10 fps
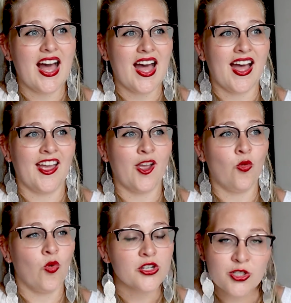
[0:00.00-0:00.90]
I
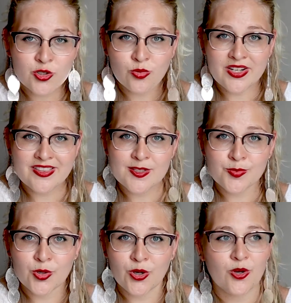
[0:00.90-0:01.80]
wanted to read this
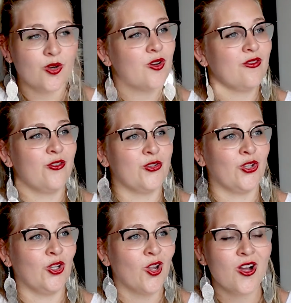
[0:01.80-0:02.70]
book for the
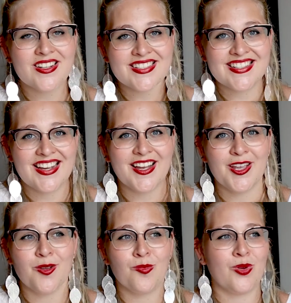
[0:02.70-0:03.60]
longest
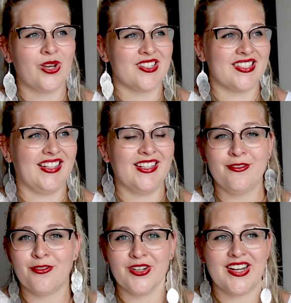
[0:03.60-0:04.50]
time because I
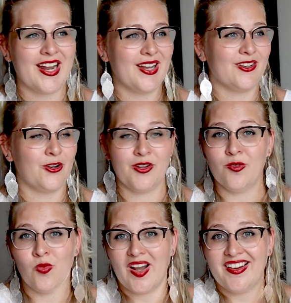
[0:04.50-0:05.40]
live on a
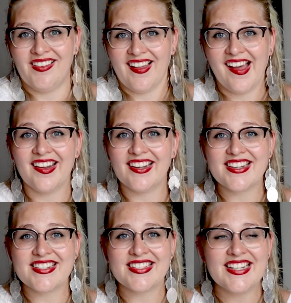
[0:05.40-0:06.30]
whale
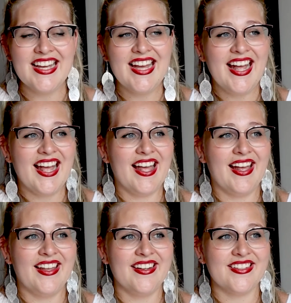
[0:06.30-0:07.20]
island,
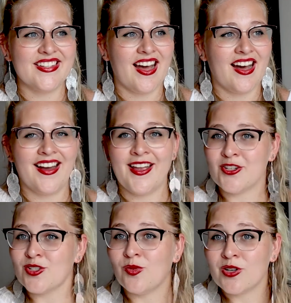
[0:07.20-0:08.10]
and I
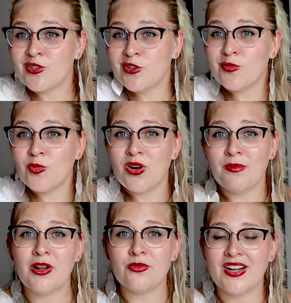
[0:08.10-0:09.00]
just want to learn more
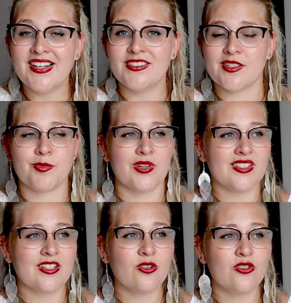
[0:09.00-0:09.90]
about whales because
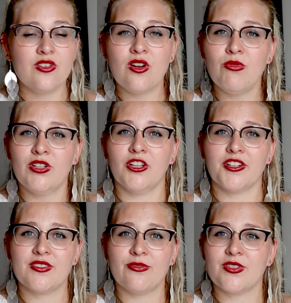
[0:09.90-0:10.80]
I don't know a
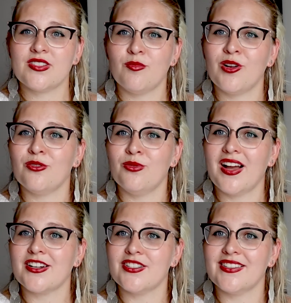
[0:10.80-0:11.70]
lot. For someone who
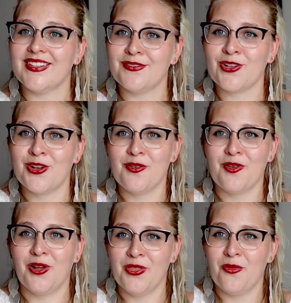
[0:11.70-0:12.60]
actually lives
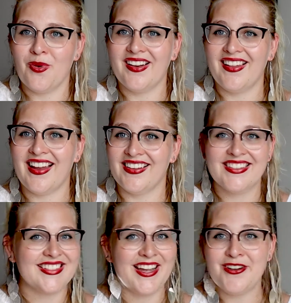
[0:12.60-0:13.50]
on a whale
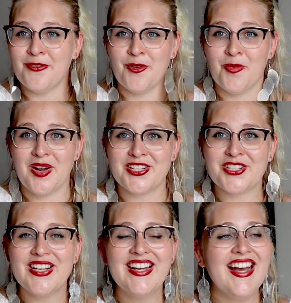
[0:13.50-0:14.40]
island, I don't know much.